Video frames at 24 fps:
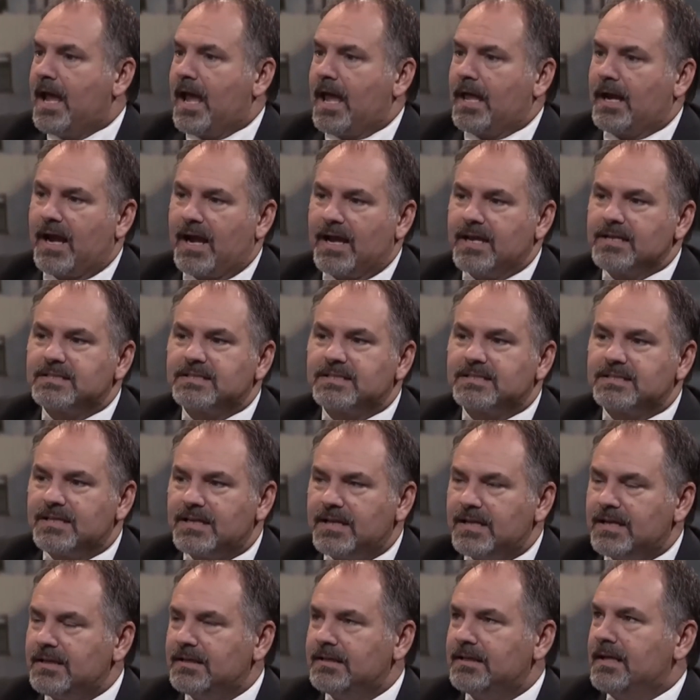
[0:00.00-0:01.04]
And I had
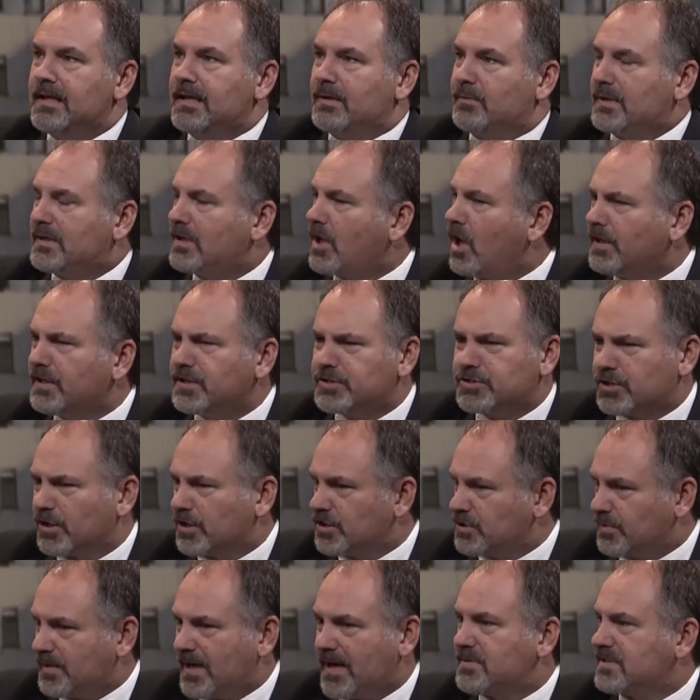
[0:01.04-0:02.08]
seen, we'd gone to
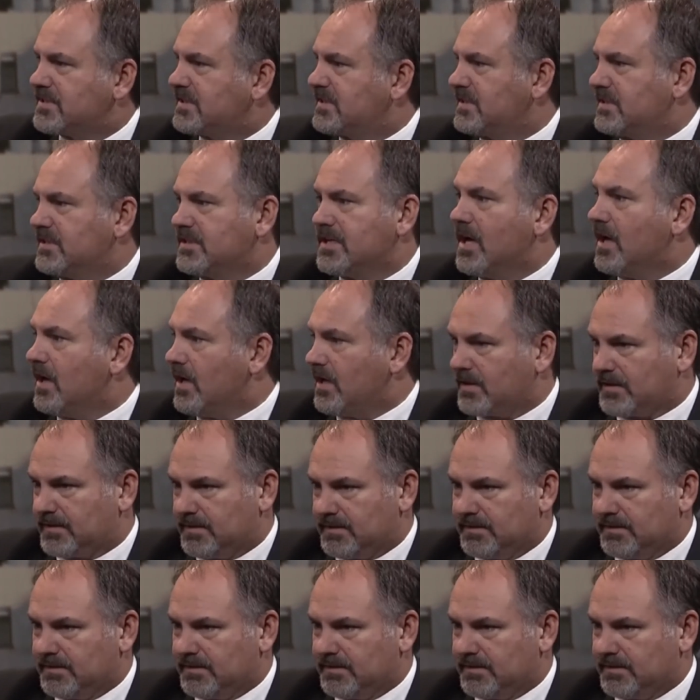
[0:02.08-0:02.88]
church when I was young,